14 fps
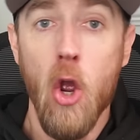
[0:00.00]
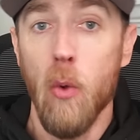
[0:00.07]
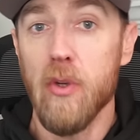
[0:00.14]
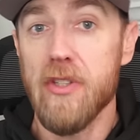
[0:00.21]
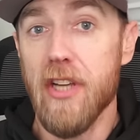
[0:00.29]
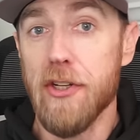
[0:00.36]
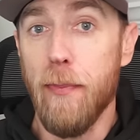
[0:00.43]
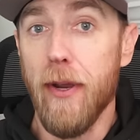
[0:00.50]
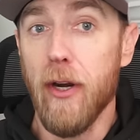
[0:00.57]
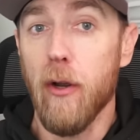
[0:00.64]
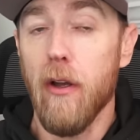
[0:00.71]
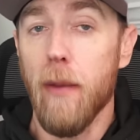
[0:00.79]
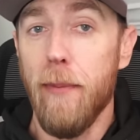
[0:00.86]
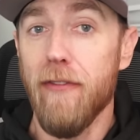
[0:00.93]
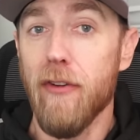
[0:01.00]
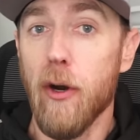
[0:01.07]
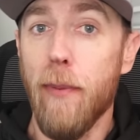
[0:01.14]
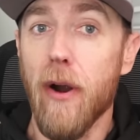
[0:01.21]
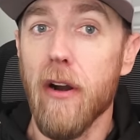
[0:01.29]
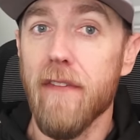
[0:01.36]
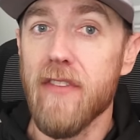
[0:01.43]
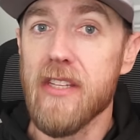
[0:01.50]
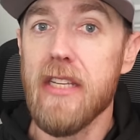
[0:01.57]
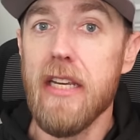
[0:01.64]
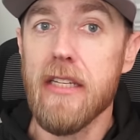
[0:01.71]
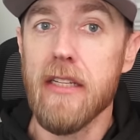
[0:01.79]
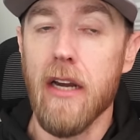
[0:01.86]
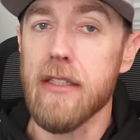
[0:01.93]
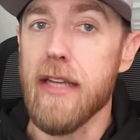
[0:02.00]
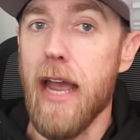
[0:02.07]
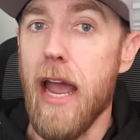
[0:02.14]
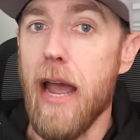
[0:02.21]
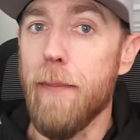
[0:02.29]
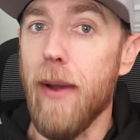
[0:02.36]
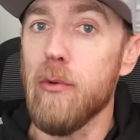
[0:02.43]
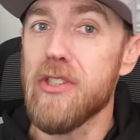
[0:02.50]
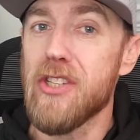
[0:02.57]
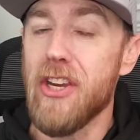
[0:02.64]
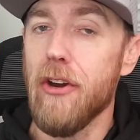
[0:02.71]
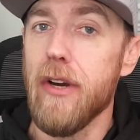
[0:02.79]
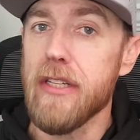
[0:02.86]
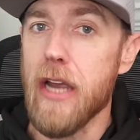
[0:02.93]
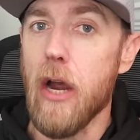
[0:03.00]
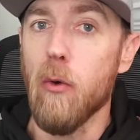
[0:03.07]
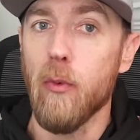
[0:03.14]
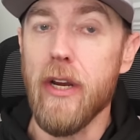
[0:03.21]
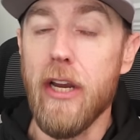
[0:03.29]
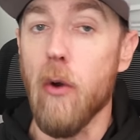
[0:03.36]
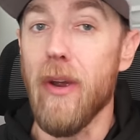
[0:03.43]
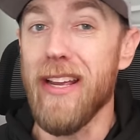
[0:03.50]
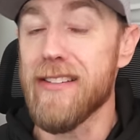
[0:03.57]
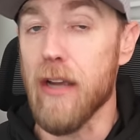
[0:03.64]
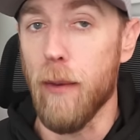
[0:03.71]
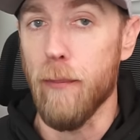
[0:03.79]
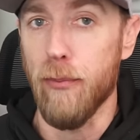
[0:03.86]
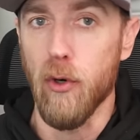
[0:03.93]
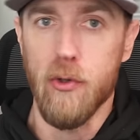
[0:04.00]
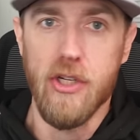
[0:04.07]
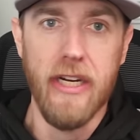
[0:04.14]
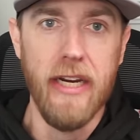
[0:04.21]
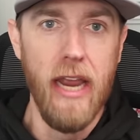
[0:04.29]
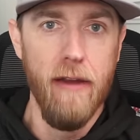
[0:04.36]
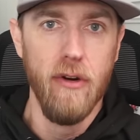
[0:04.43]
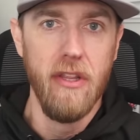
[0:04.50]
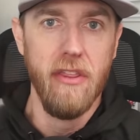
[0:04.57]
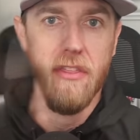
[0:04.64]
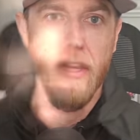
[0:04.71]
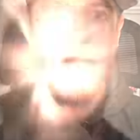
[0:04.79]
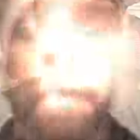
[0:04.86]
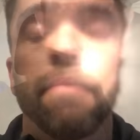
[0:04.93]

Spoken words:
With such a pivotal part of the season on tap, I was curious how Rico is approaching everything.